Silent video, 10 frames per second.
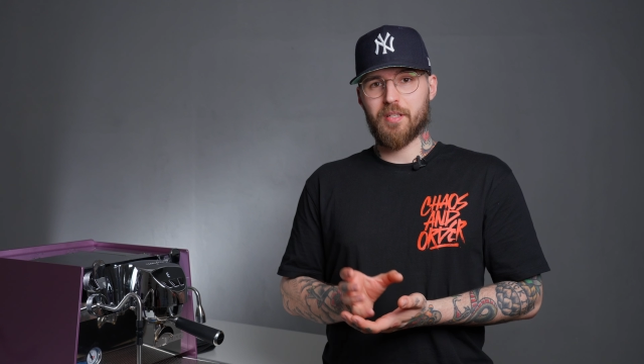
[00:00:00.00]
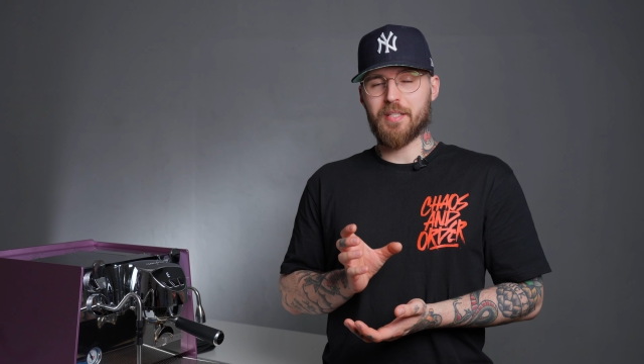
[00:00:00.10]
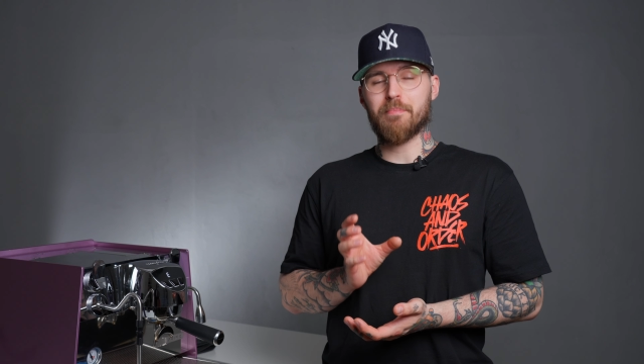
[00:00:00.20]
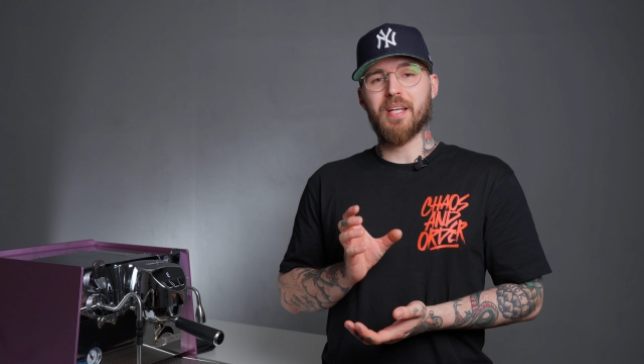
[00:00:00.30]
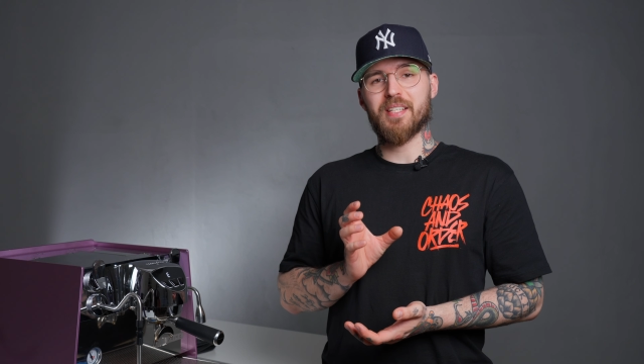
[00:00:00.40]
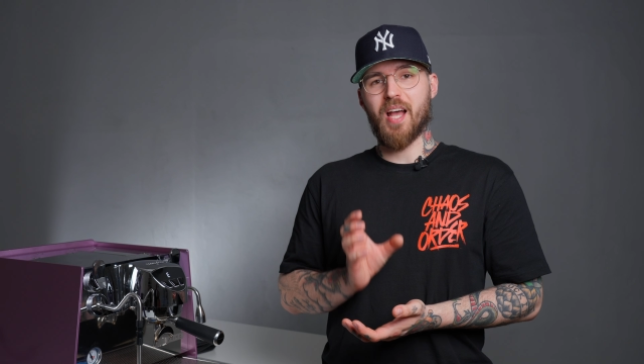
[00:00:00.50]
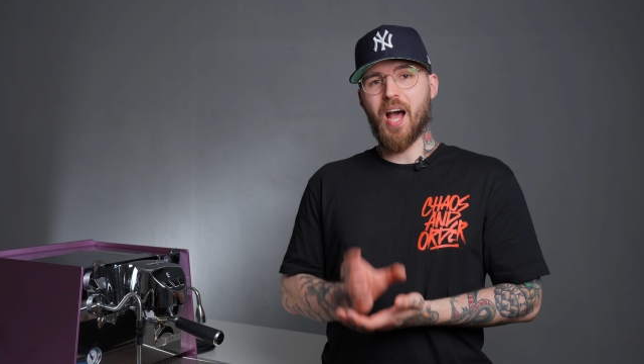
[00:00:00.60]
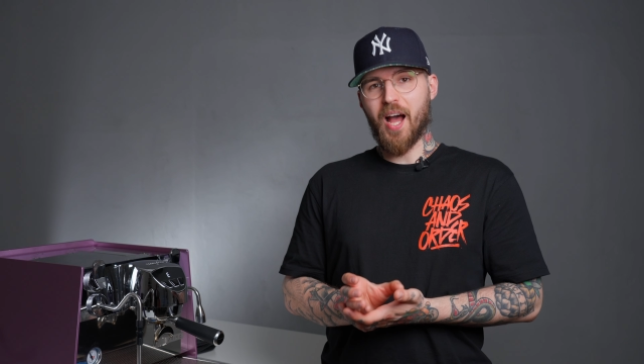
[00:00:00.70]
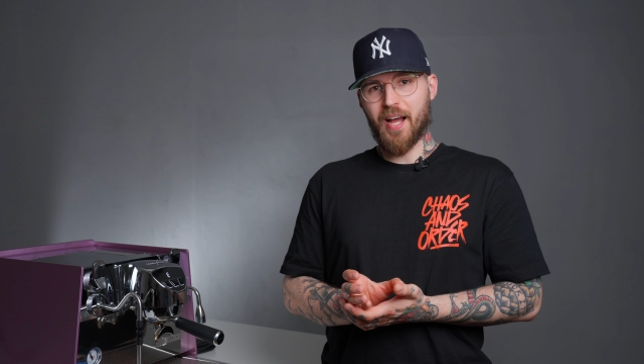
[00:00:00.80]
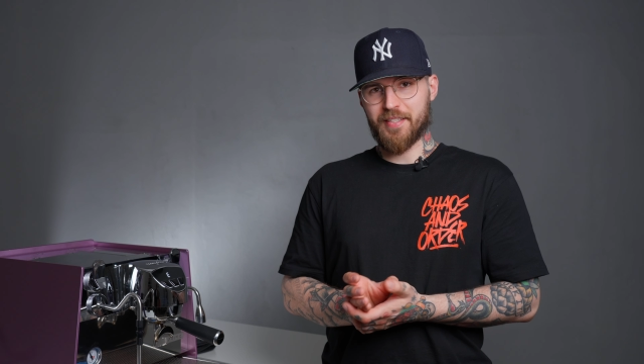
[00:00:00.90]
it makes it
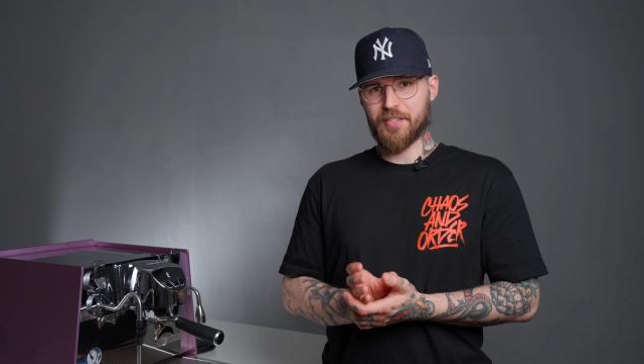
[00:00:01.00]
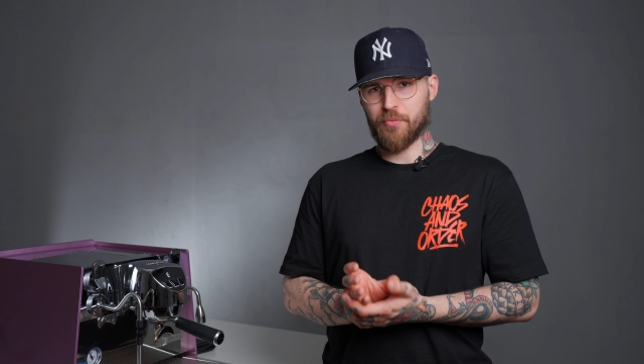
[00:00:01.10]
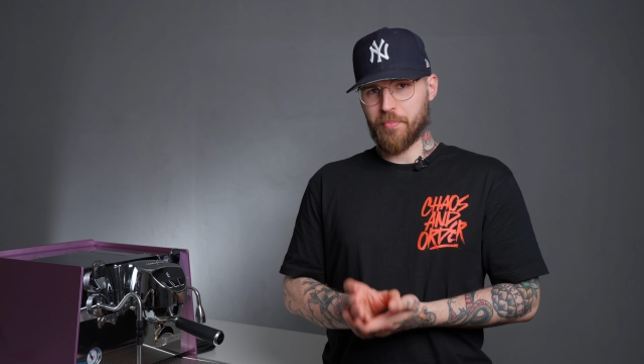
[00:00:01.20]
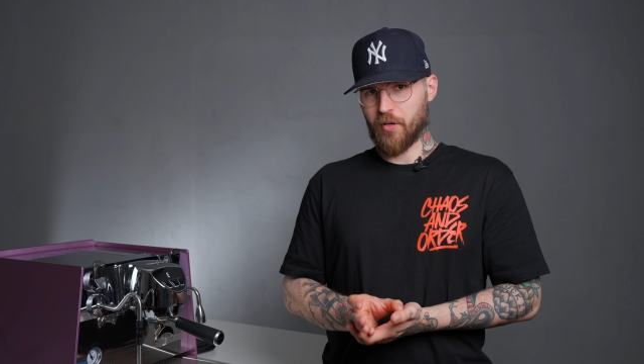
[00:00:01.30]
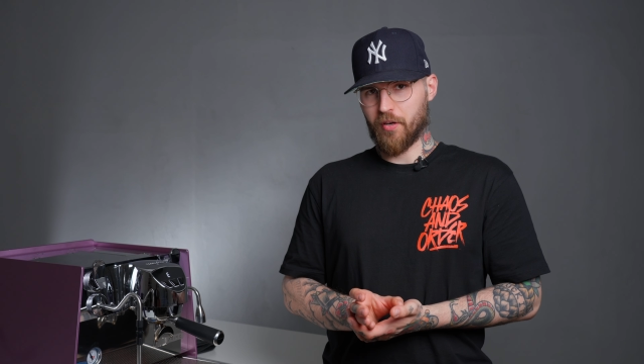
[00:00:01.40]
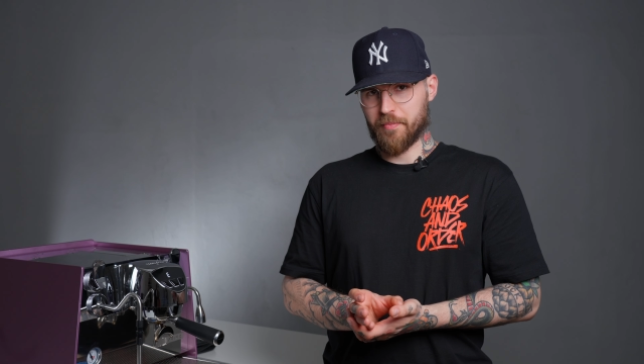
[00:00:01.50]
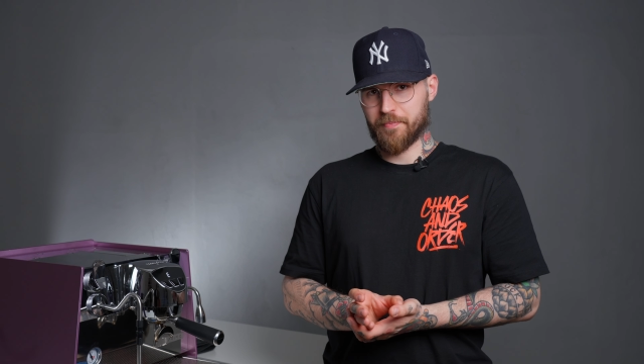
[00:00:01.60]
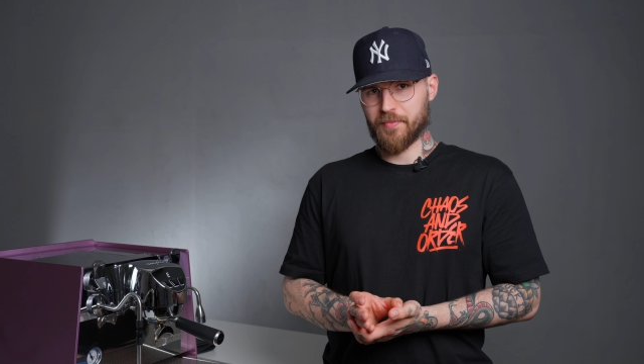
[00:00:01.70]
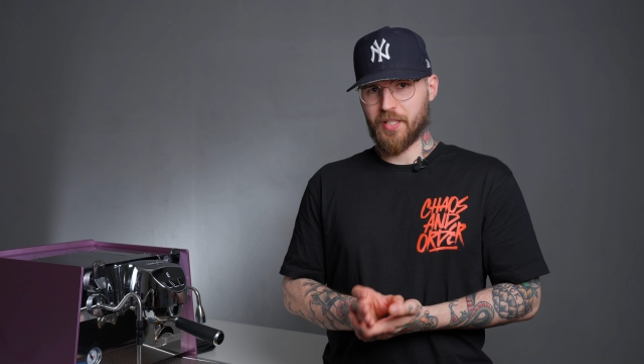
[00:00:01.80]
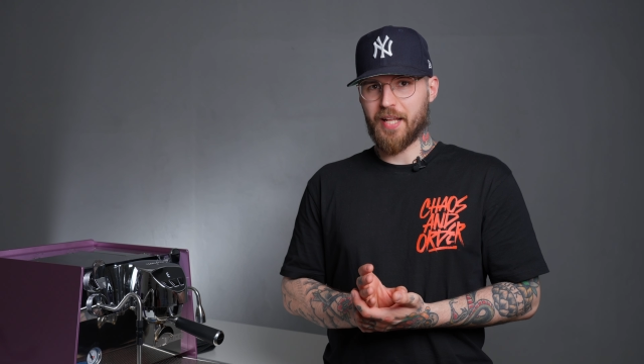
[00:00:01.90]
harder to pour
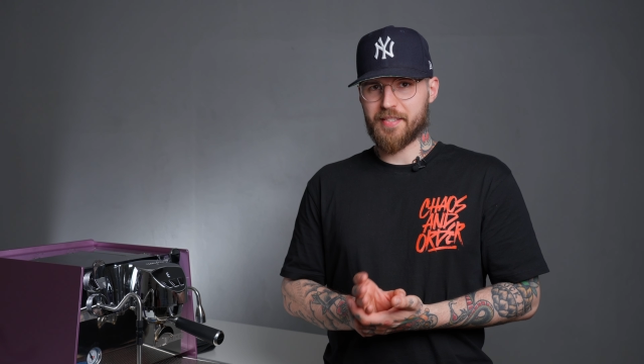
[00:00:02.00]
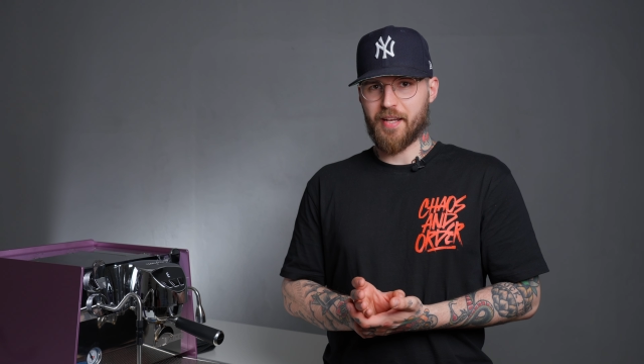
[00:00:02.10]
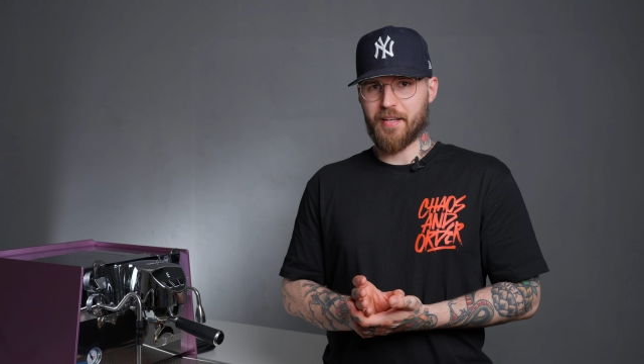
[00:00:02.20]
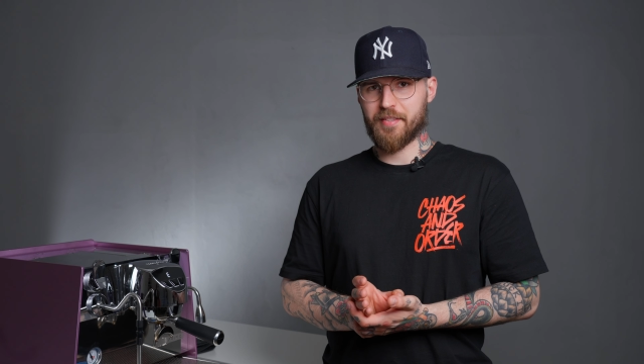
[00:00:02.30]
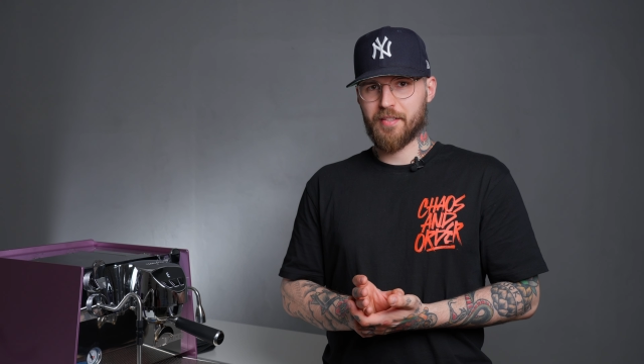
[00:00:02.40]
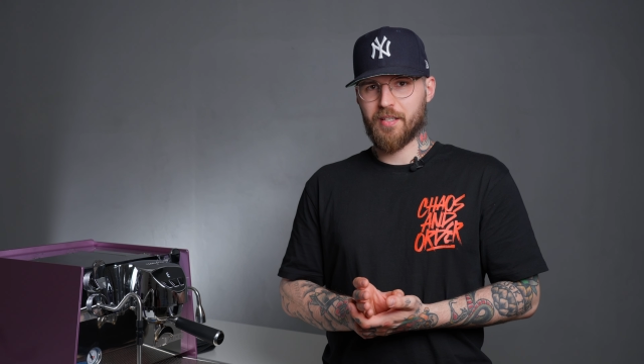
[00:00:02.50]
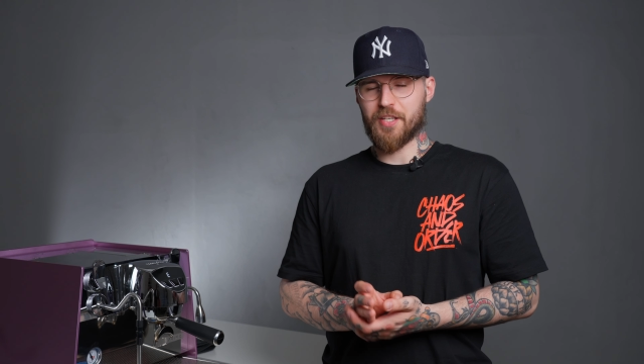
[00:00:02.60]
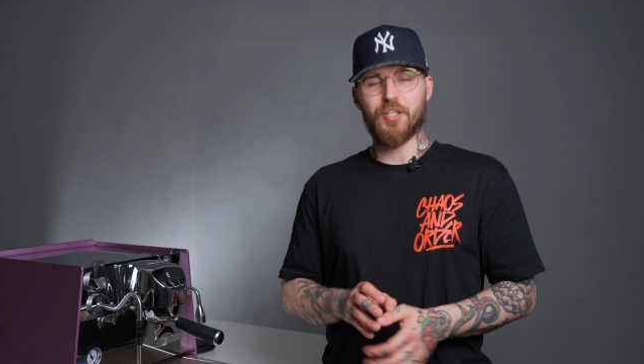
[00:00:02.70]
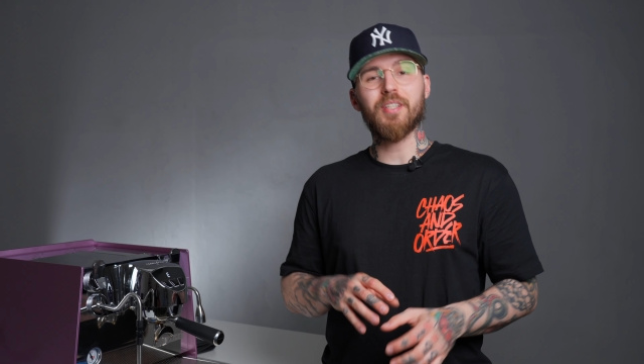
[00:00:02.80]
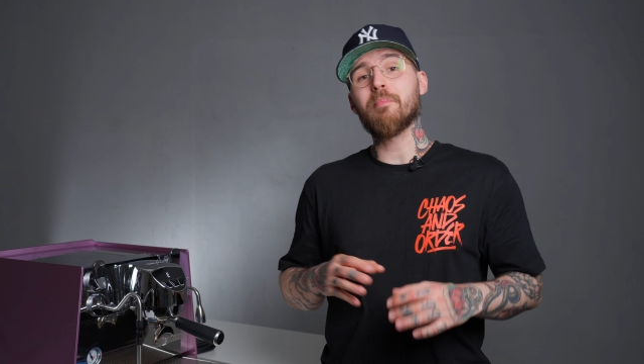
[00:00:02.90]
the latte art.
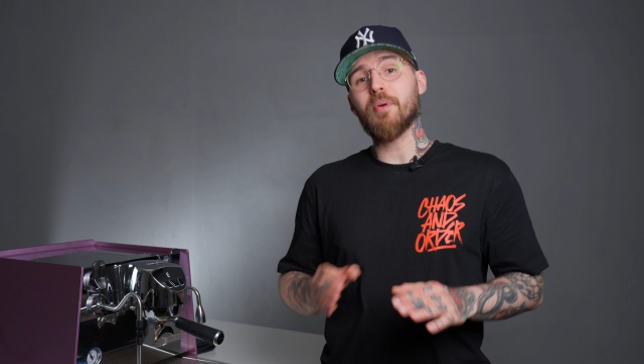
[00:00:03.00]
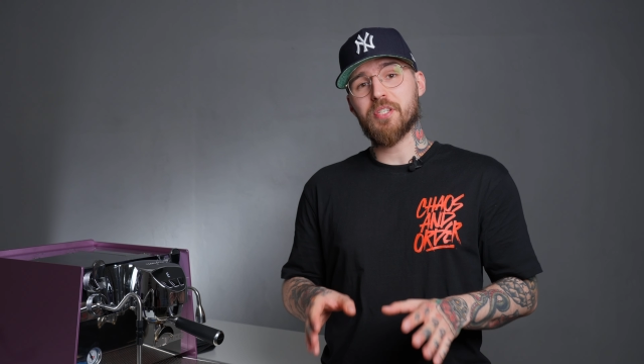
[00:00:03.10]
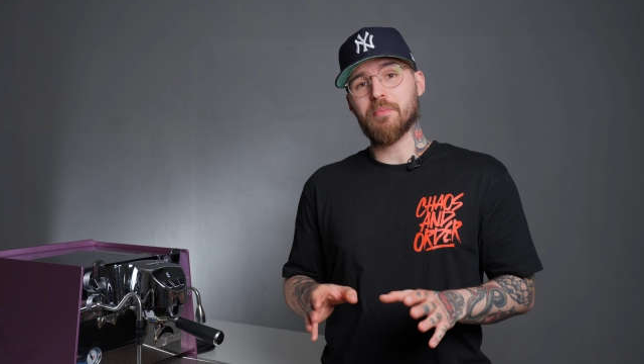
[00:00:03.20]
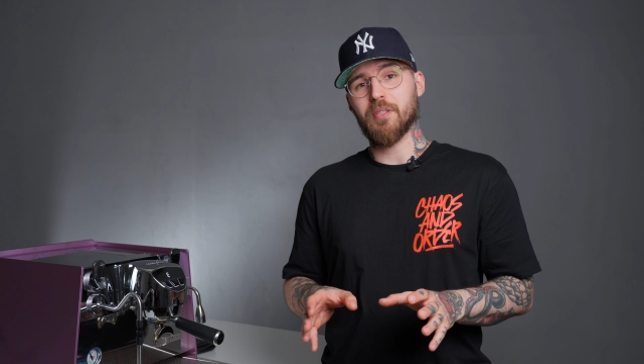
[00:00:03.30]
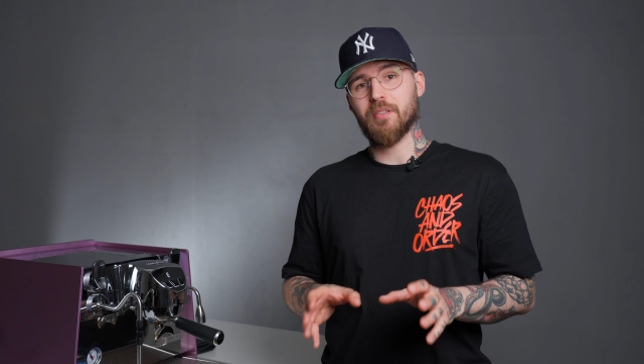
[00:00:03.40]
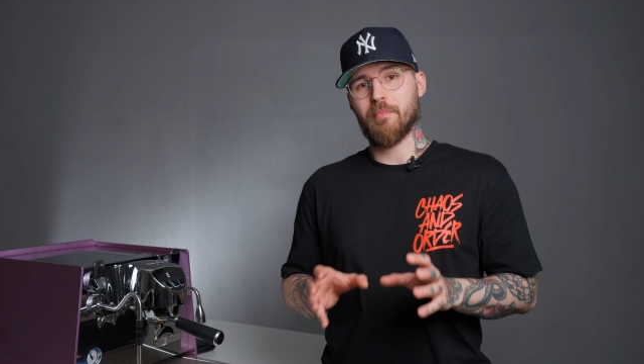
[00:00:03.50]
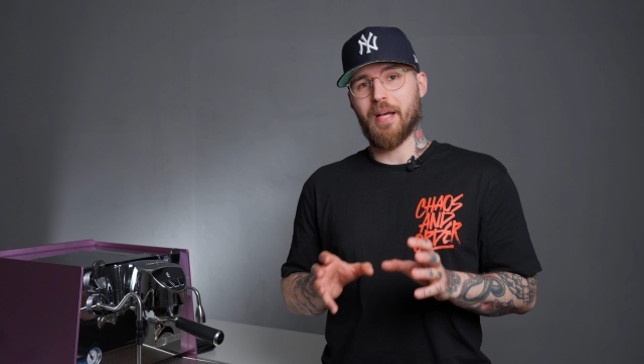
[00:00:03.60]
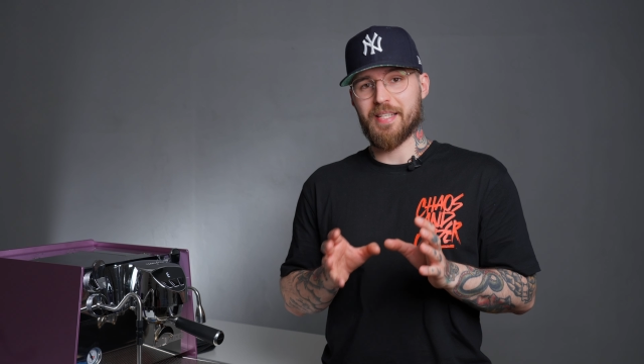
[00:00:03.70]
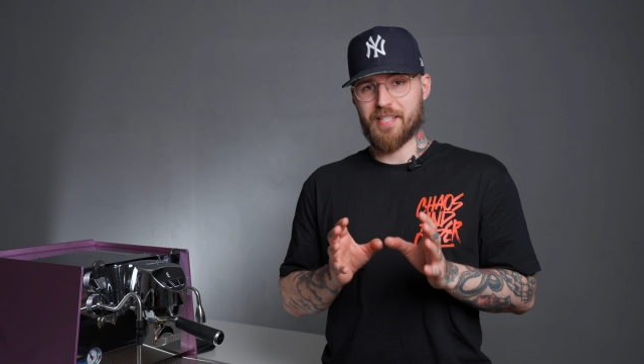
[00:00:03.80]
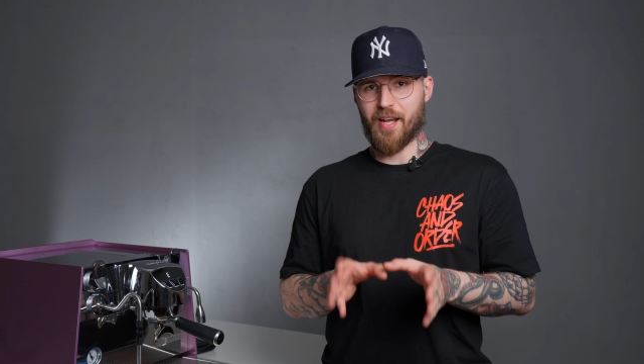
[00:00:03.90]
It's not impossible,
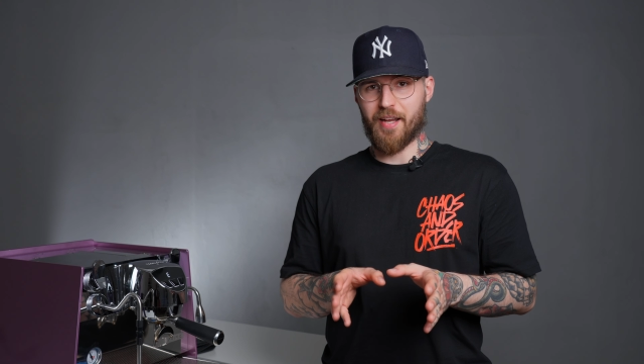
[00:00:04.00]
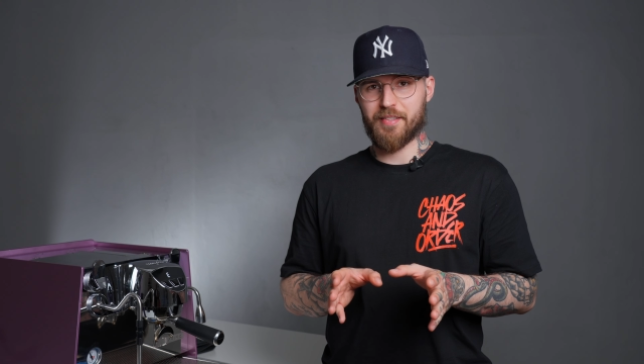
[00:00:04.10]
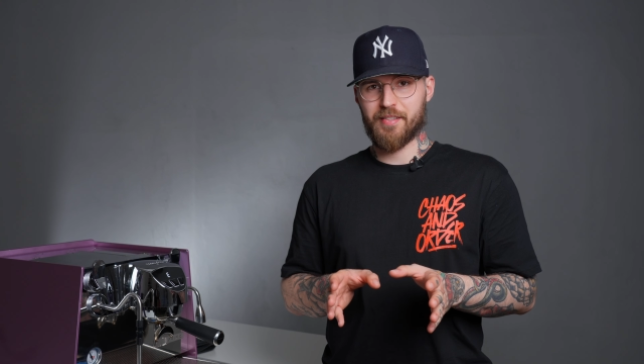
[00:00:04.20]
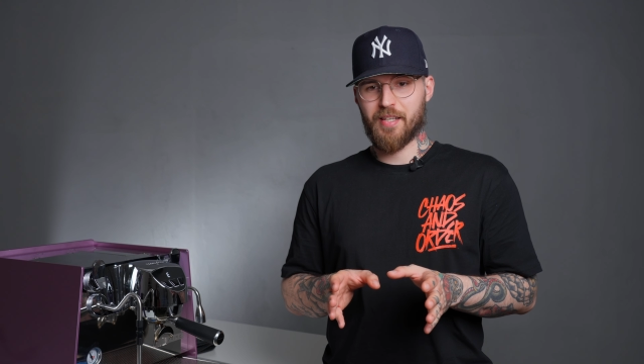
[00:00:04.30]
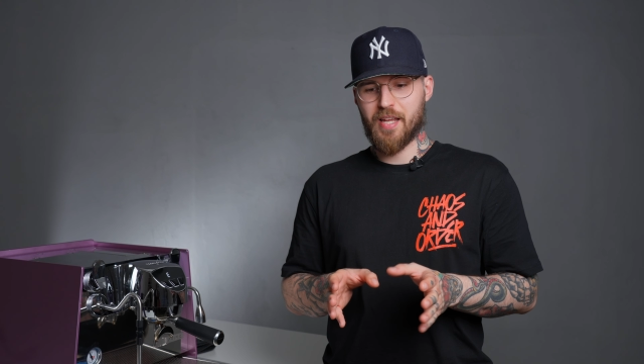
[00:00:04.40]
but it's hard.